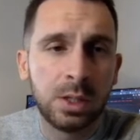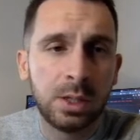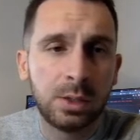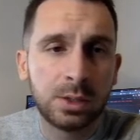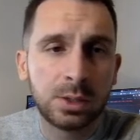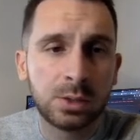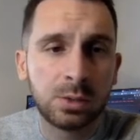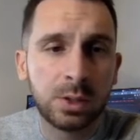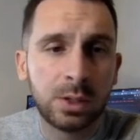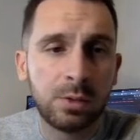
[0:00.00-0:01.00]
and this is
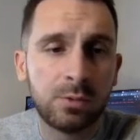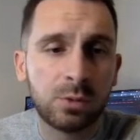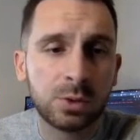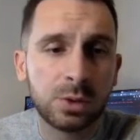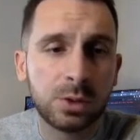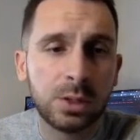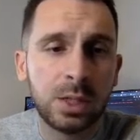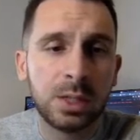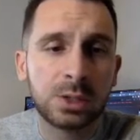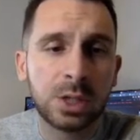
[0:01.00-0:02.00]
on the, of course, on a
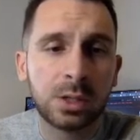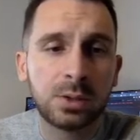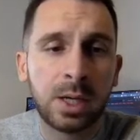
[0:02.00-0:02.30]
daily chart.